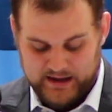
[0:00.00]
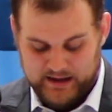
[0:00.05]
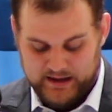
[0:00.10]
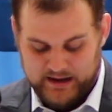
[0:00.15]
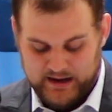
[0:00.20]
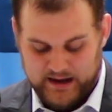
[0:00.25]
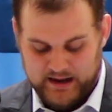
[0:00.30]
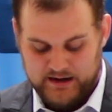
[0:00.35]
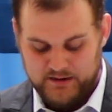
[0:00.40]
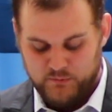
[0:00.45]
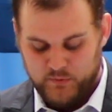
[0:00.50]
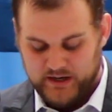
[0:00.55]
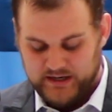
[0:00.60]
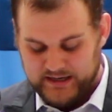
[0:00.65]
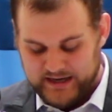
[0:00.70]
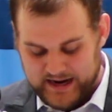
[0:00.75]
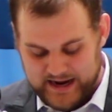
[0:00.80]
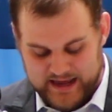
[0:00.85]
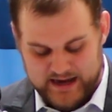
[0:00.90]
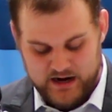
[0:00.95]
A- and we
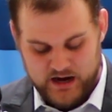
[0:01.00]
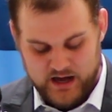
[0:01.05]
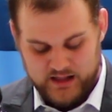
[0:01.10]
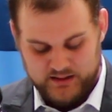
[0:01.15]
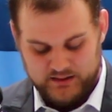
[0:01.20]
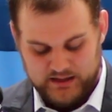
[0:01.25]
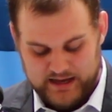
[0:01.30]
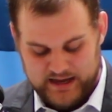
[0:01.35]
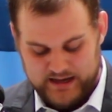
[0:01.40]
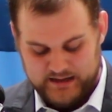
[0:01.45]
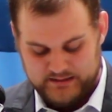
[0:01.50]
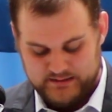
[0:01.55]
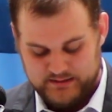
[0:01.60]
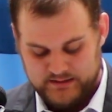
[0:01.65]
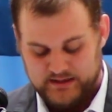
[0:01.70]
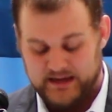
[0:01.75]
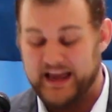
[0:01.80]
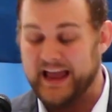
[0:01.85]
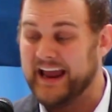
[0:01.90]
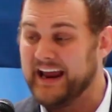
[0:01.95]
cannot let
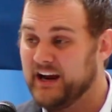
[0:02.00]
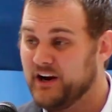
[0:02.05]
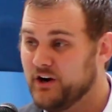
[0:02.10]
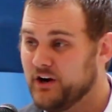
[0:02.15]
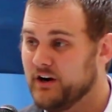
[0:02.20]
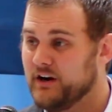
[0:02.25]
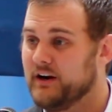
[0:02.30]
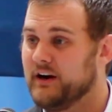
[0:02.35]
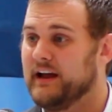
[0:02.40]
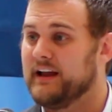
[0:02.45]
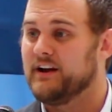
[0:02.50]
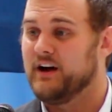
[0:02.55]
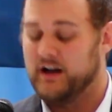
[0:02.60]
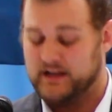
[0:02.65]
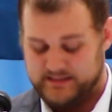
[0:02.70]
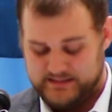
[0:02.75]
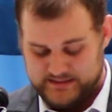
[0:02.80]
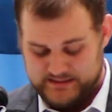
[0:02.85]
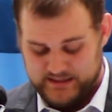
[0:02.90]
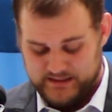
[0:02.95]
anger and
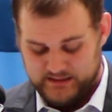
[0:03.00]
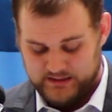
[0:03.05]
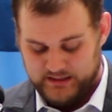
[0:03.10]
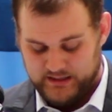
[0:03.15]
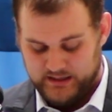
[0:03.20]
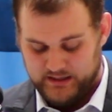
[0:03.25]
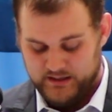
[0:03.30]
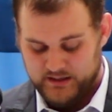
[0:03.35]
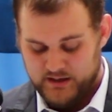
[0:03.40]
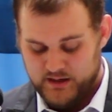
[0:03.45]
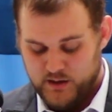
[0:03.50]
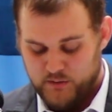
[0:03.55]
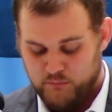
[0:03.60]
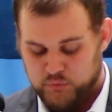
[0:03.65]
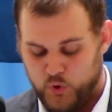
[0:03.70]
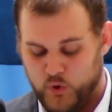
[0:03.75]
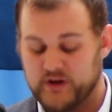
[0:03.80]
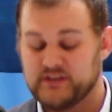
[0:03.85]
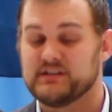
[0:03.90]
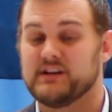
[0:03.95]
hostility
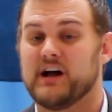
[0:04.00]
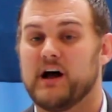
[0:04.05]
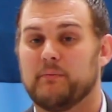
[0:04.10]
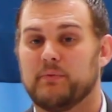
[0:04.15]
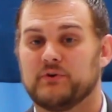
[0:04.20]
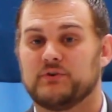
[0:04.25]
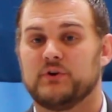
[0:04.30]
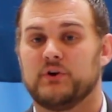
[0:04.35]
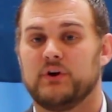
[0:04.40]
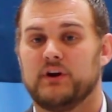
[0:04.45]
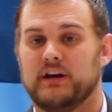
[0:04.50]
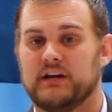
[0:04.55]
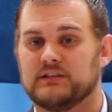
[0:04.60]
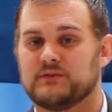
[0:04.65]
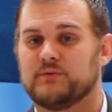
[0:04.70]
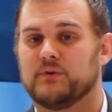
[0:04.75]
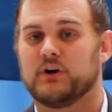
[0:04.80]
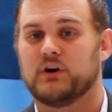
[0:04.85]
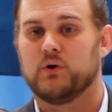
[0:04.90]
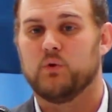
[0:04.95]
poison
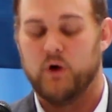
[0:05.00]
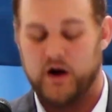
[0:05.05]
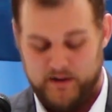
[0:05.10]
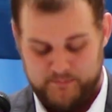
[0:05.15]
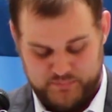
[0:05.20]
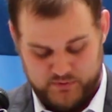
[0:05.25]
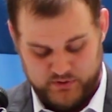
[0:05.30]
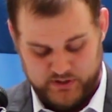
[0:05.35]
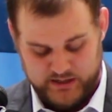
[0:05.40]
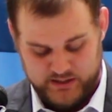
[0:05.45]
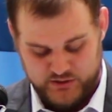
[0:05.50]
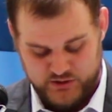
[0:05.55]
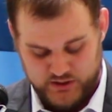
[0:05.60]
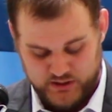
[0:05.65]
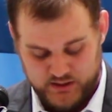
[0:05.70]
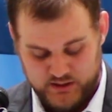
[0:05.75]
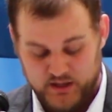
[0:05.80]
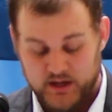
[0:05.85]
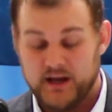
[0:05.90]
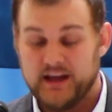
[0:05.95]
opportunities for
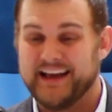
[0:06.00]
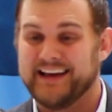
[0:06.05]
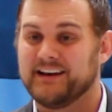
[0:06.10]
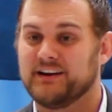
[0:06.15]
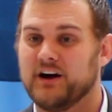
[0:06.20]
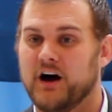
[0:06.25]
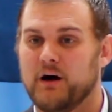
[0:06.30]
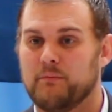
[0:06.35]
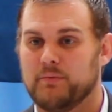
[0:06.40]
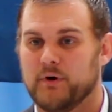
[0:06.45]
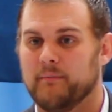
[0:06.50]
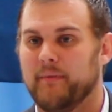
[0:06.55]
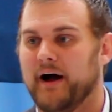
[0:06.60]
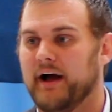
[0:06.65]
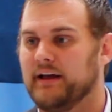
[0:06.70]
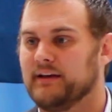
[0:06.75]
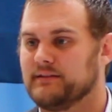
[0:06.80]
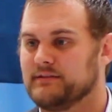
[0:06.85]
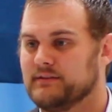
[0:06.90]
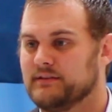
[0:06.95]
cooperation and
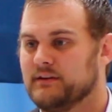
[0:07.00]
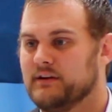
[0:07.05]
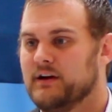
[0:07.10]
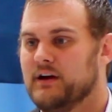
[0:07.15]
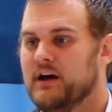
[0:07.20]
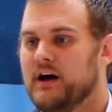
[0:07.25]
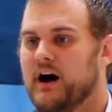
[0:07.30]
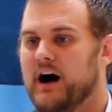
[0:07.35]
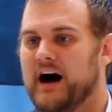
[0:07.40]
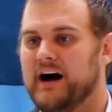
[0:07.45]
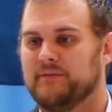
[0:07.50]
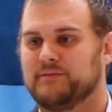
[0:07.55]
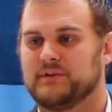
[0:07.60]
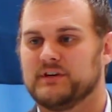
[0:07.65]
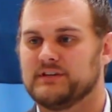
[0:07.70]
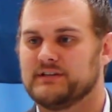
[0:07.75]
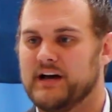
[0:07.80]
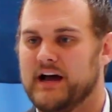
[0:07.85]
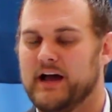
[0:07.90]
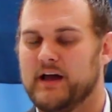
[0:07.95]
compromise.
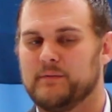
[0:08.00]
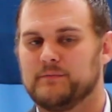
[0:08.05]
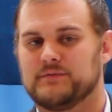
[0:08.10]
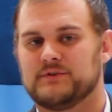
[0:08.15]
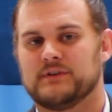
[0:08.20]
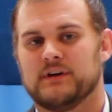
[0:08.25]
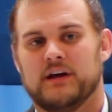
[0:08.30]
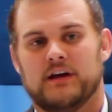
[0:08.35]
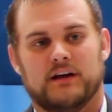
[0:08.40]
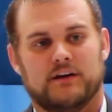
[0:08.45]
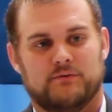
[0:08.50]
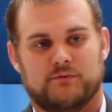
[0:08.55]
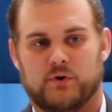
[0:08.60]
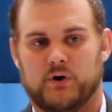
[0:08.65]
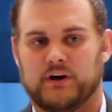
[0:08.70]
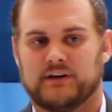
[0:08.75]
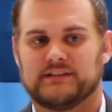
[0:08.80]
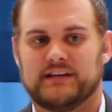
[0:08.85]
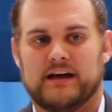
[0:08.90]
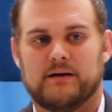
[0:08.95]
Oftentimes,
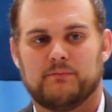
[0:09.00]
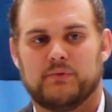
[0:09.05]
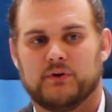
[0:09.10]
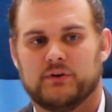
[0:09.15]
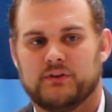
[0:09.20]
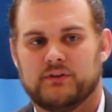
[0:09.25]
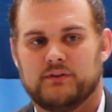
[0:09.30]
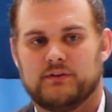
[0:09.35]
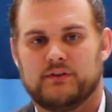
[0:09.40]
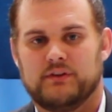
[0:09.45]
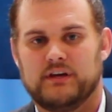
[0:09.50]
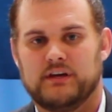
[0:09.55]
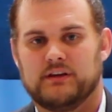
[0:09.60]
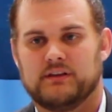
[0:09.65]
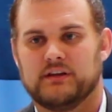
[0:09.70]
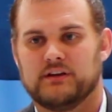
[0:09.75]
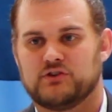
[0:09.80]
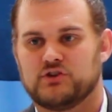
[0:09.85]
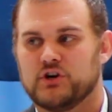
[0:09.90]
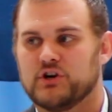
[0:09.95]
for example, the,
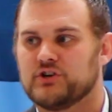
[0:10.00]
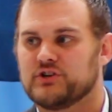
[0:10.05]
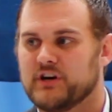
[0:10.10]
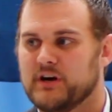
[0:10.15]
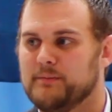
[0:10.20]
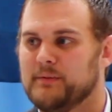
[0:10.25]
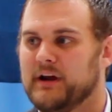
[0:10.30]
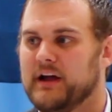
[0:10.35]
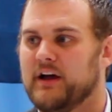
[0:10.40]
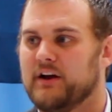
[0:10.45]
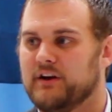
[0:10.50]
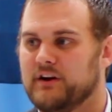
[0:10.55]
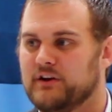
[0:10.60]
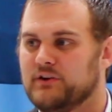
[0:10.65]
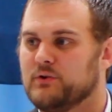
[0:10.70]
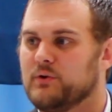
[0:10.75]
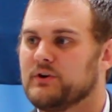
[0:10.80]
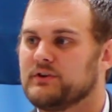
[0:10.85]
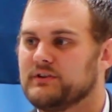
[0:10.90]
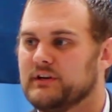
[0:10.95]
the church coming out and
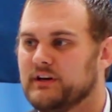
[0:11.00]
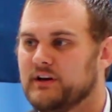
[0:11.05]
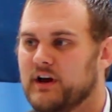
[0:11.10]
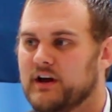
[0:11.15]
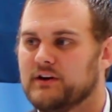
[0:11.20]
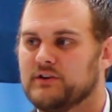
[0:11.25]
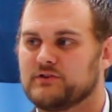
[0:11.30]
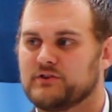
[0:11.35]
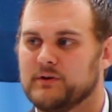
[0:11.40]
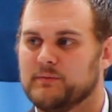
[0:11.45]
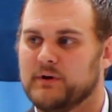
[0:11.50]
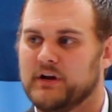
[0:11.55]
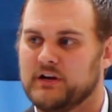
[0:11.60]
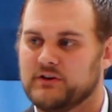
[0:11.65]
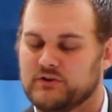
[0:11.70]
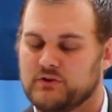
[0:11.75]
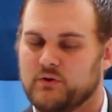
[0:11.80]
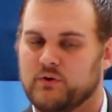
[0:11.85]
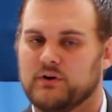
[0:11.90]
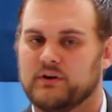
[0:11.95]
endorsing non
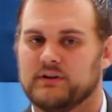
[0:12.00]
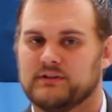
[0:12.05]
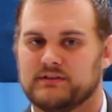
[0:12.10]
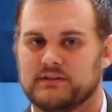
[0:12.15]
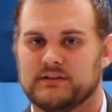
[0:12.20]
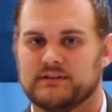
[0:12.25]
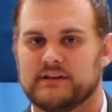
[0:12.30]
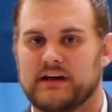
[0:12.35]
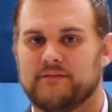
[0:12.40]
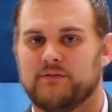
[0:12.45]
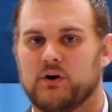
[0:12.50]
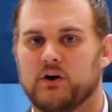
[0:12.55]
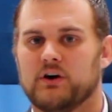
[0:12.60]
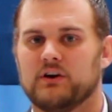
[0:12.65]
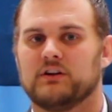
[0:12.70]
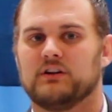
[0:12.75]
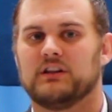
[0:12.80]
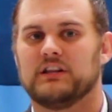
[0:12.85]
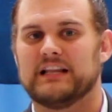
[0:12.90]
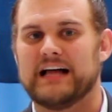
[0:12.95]
discrimination ordinances. I've
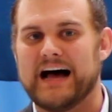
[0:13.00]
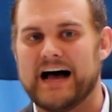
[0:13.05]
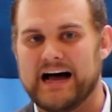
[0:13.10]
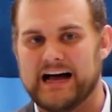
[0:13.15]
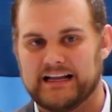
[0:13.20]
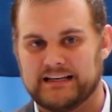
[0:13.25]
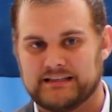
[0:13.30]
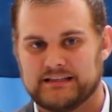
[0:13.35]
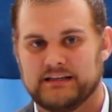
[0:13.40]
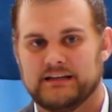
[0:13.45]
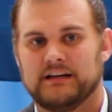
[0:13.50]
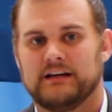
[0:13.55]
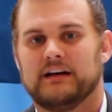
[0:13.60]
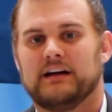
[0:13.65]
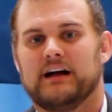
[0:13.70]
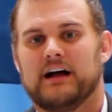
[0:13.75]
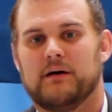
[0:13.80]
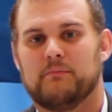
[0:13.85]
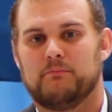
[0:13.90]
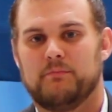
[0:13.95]
heard a lot
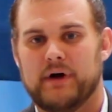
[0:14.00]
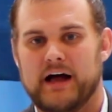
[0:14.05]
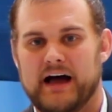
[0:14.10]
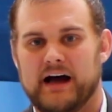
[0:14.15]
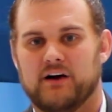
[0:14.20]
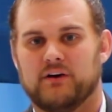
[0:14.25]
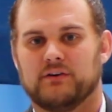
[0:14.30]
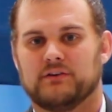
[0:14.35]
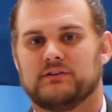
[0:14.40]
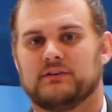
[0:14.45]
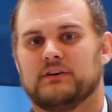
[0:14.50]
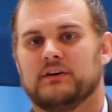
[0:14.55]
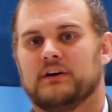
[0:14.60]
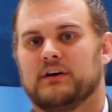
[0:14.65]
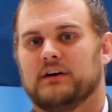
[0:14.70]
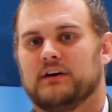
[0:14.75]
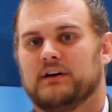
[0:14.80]
about